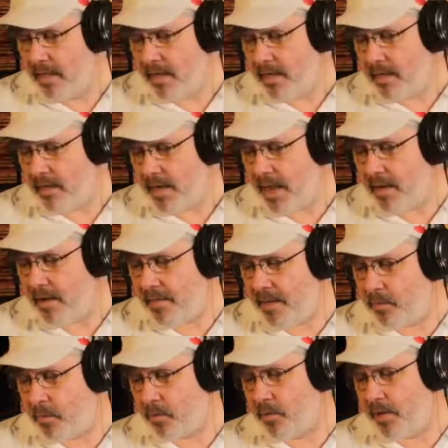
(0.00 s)
Now I
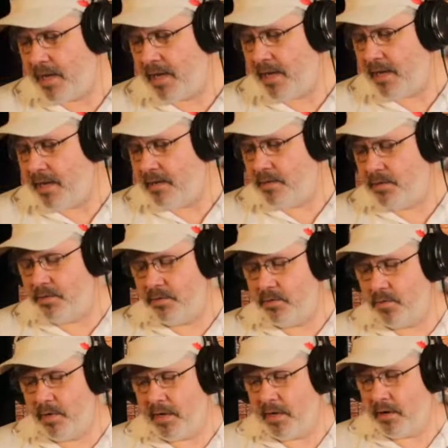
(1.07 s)
think we're going to get
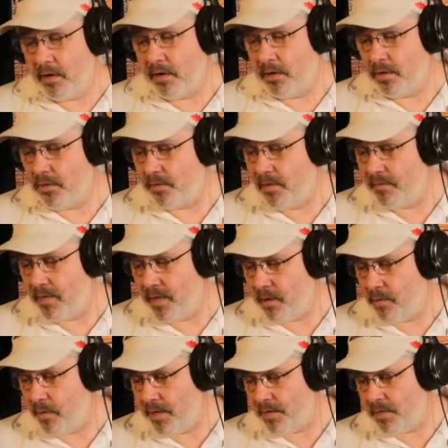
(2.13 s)
into our trivia
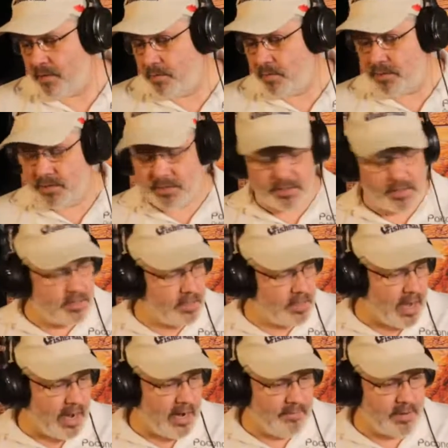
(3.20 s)
question, which is
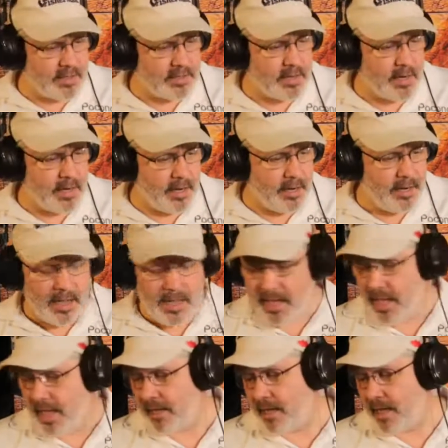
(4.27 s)
kind of exciting.
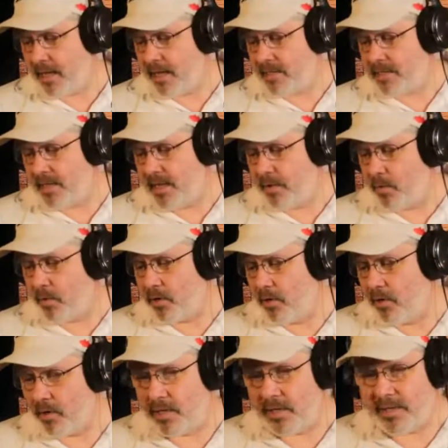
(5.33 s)
And like I said, we're going to
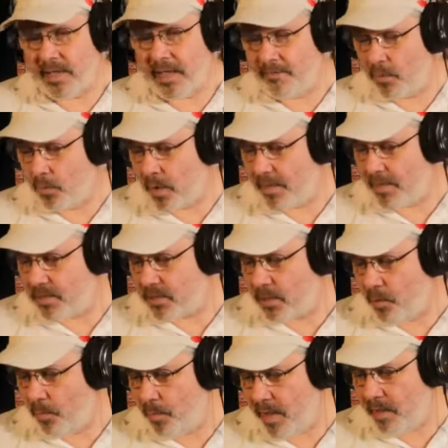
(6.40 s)
look at giving away this
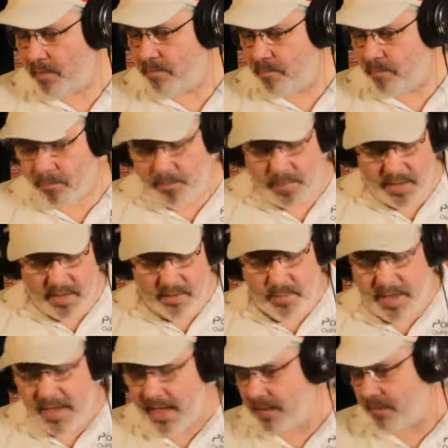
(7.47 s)
whole big
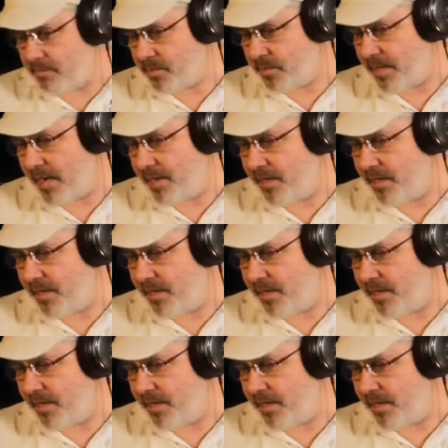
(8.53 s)
pack of Stanley